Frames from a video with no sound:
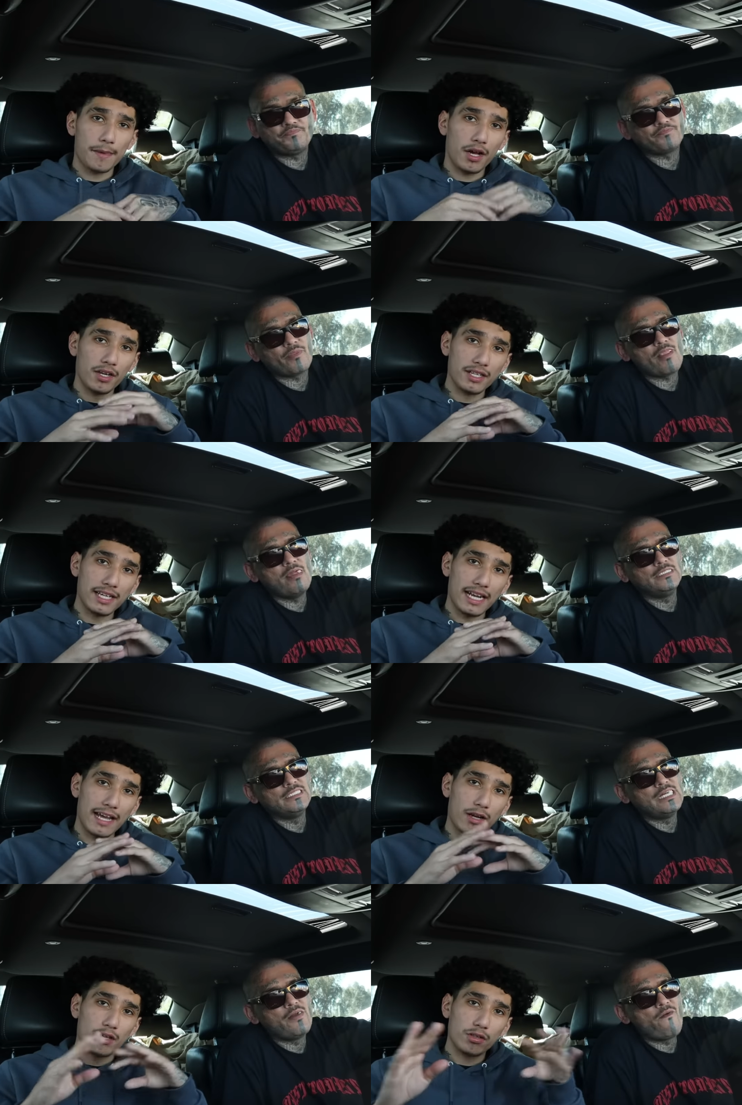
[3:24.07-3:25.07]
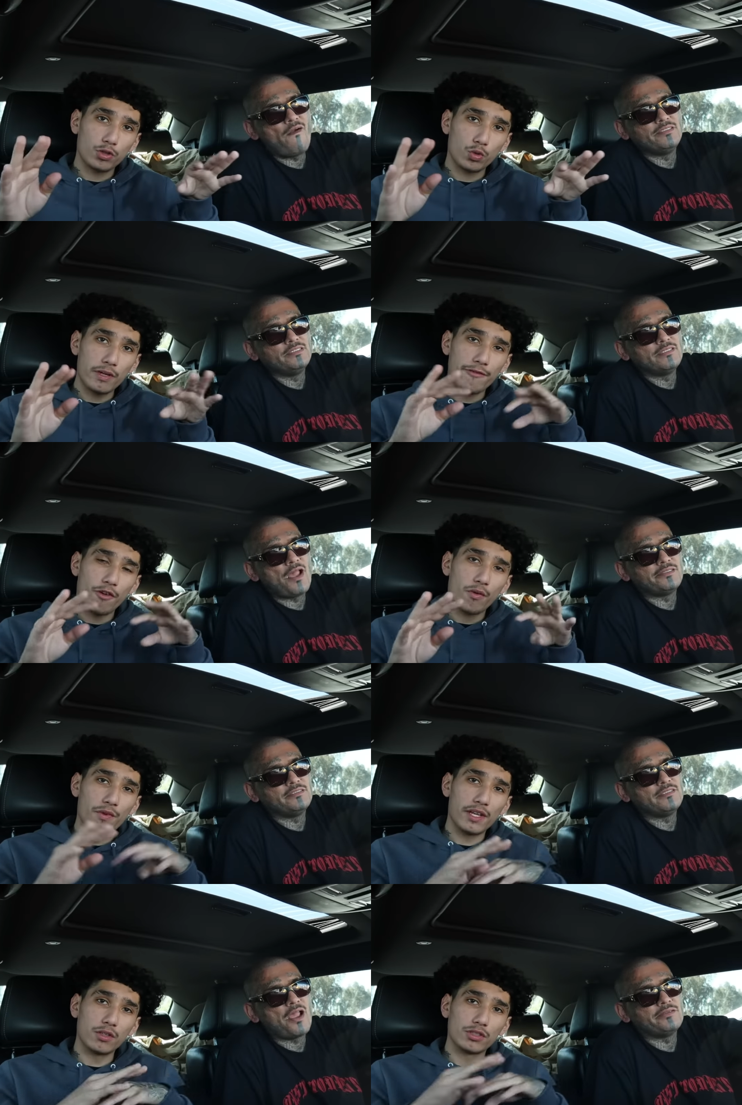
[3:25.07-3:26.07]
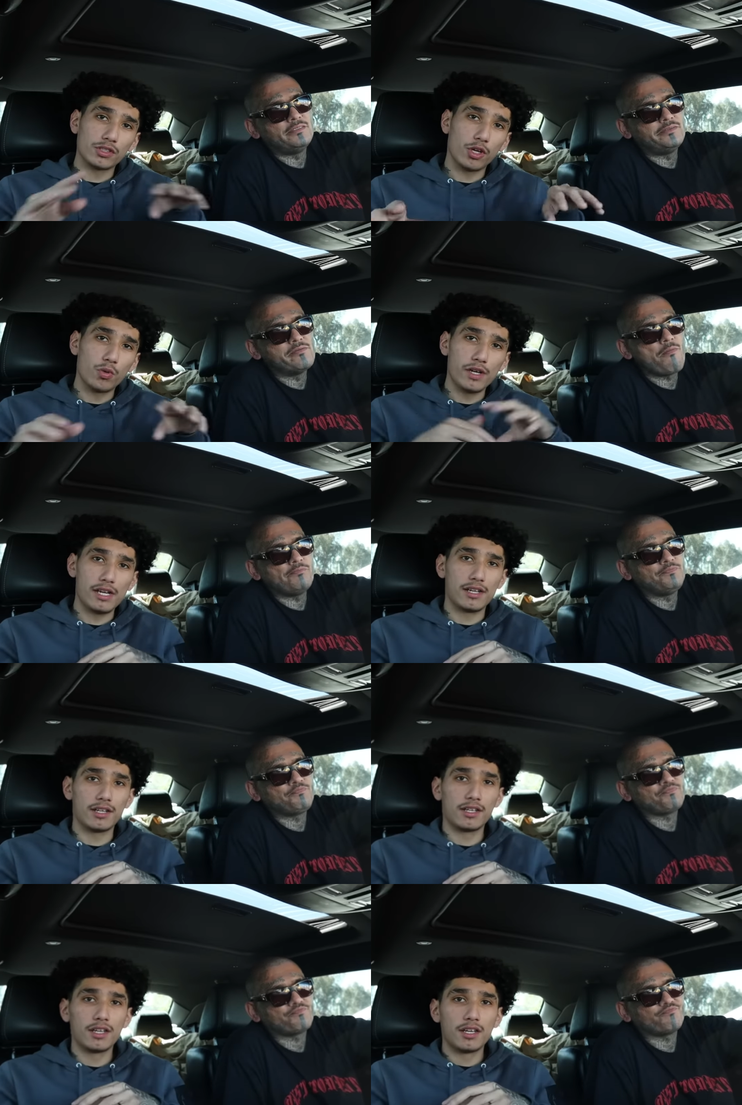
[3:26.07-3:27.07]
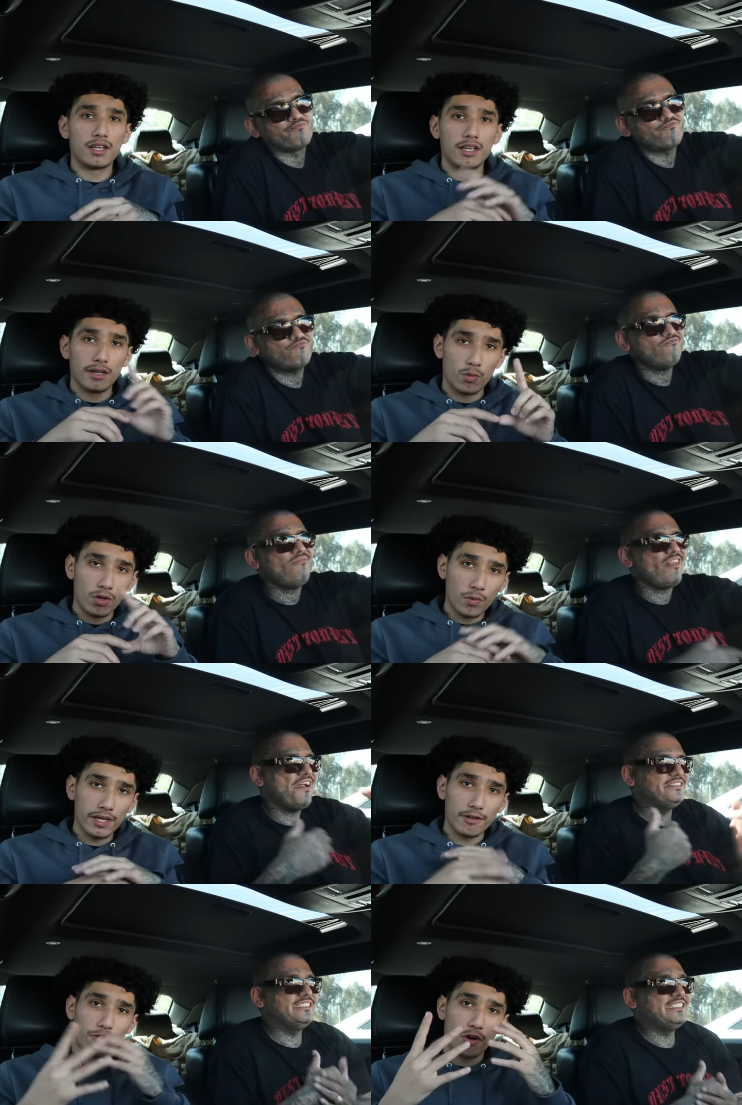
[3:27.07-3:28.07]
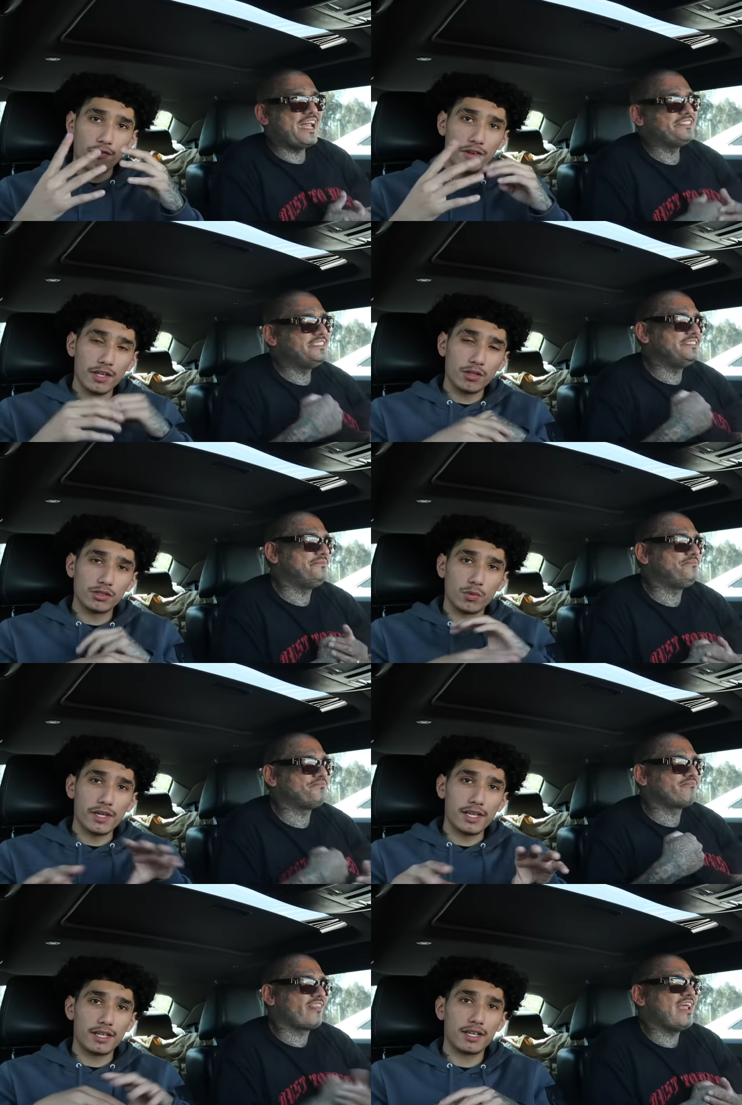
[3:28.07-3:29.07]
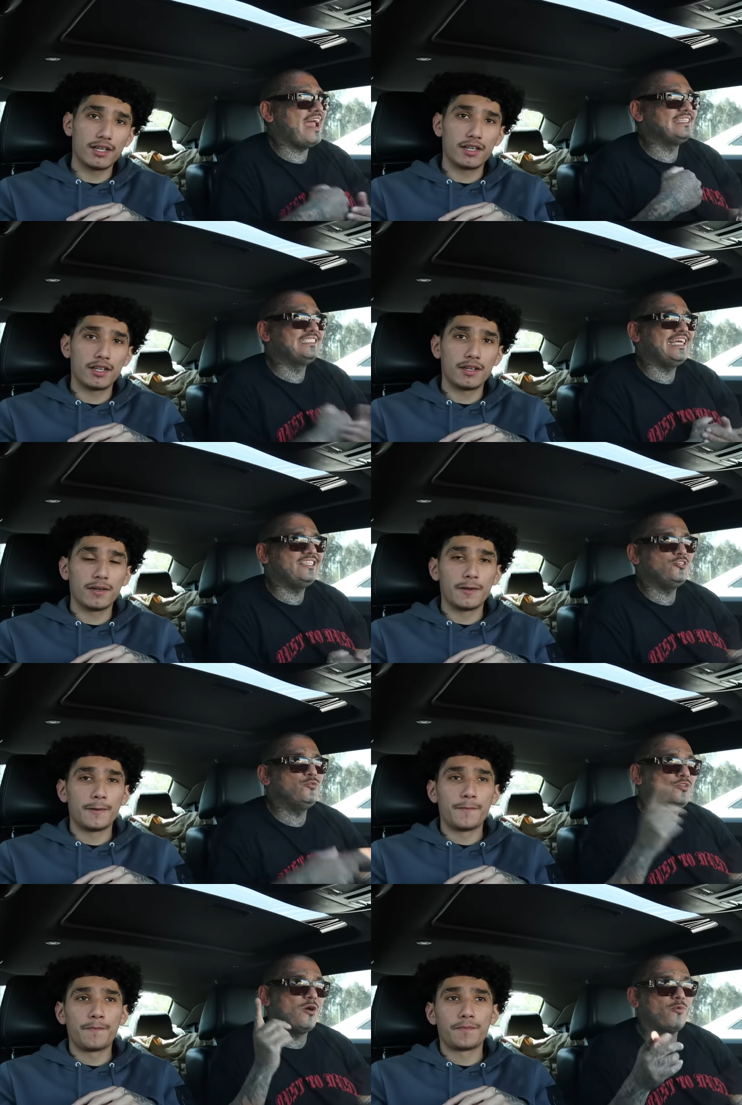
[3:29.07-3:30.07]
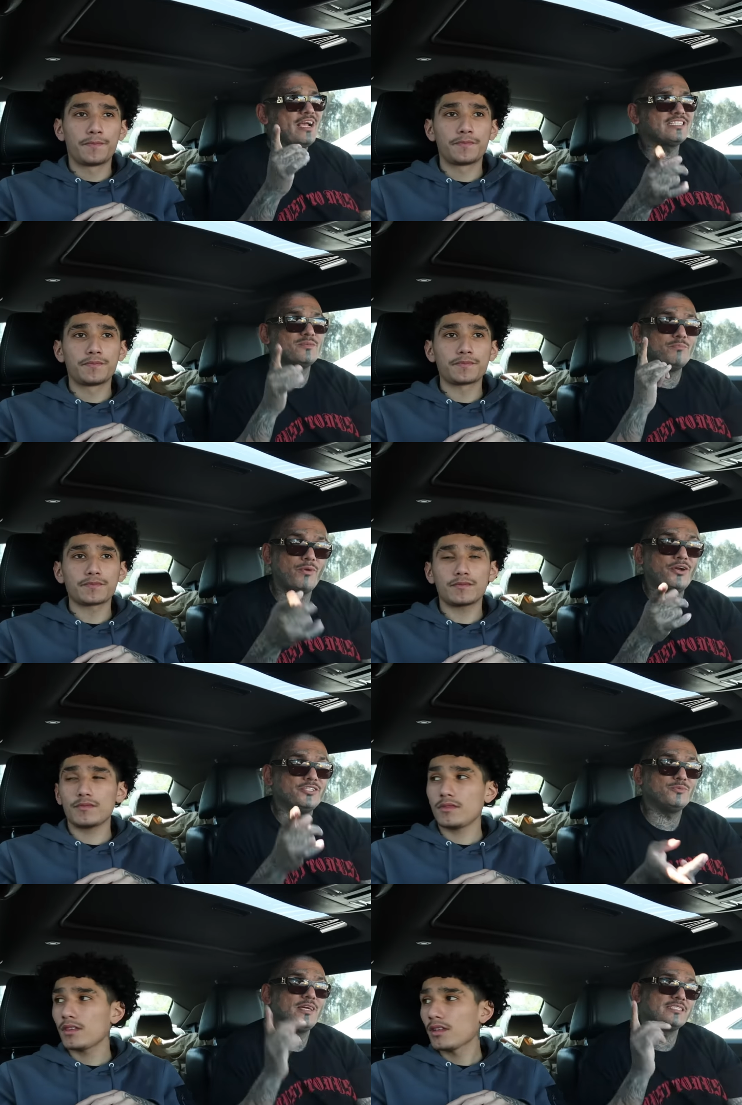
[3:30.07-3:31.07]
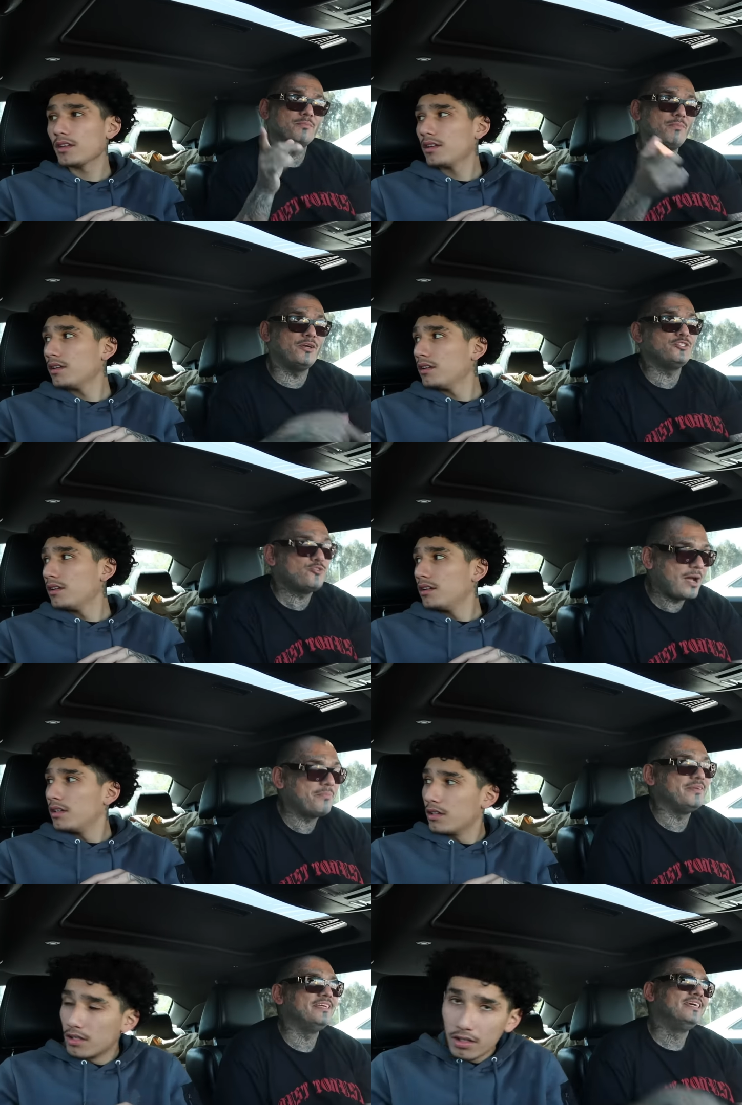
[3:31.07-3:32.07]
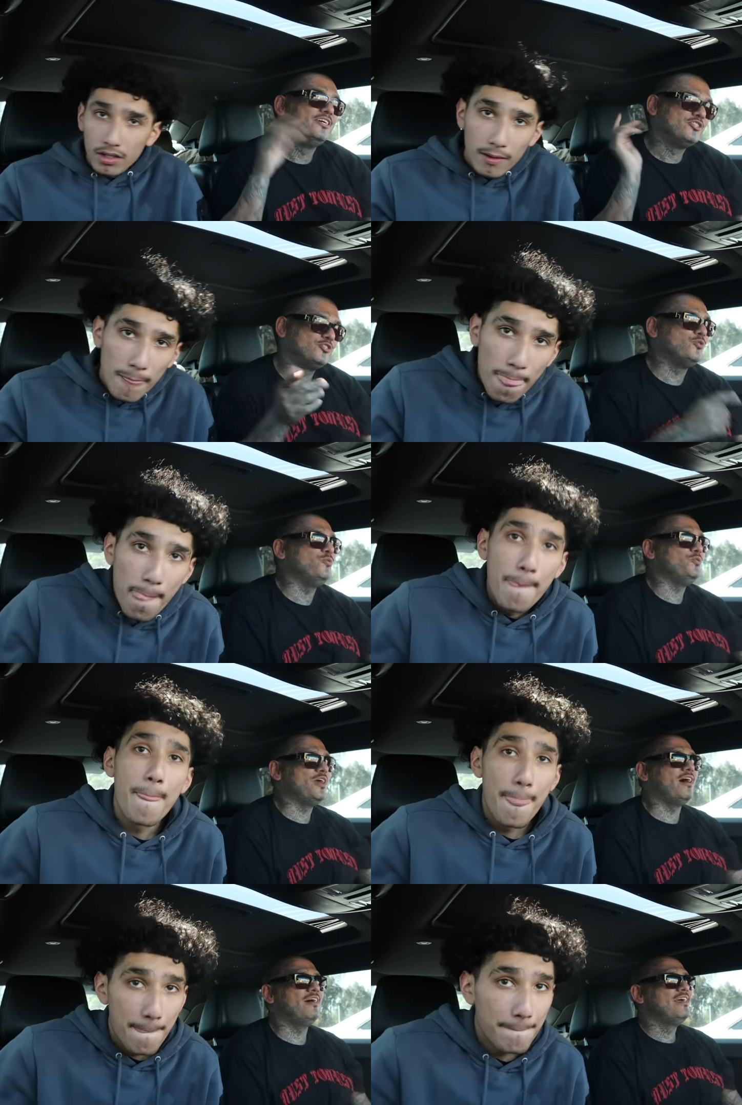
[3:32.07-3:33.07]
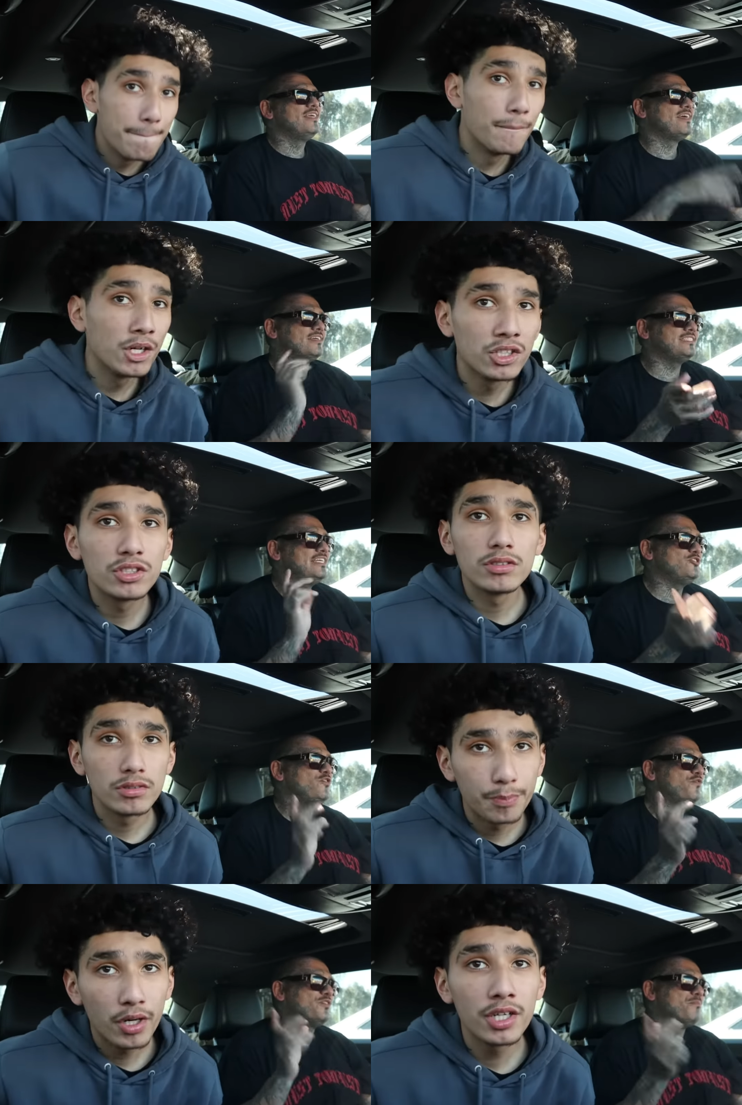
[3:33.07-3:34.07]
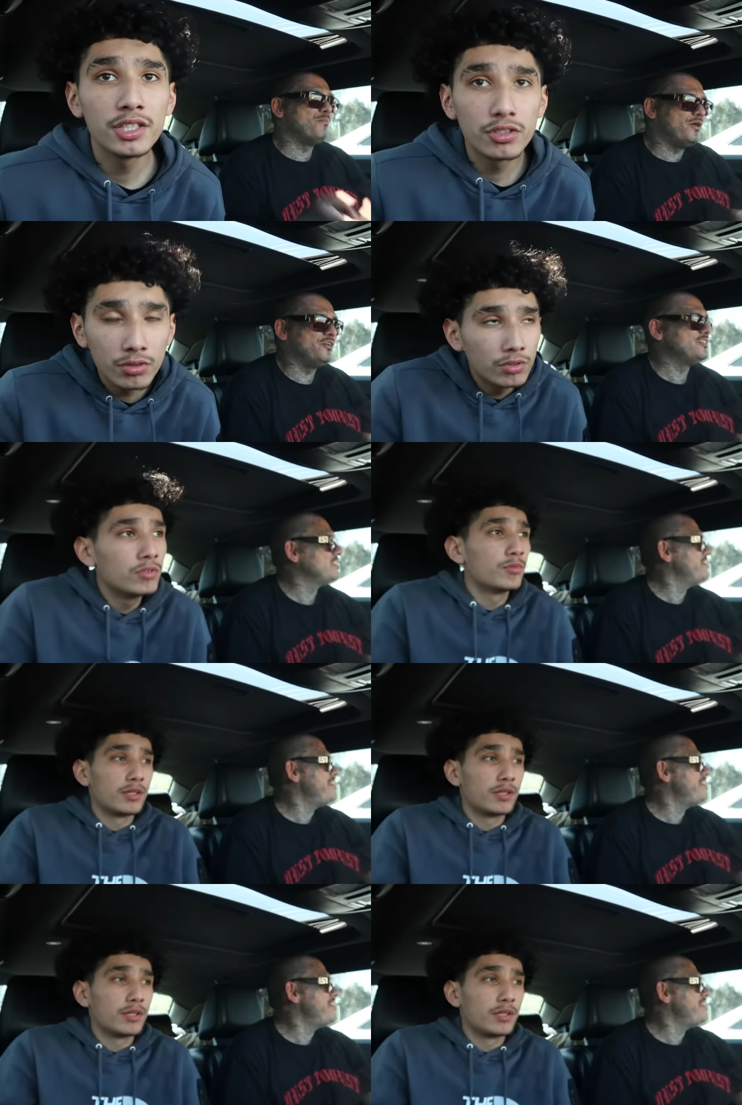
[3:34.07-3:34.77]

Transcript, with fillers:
Speaker 1: Y'all gonna get like three, four videos this whole week. In one week, four videos a week.
Speaker 2: And stay tuned, y'all. We got some merch. We got some merch dropping soon, y'all. Merch. Stay tuned for pretty merch. soon,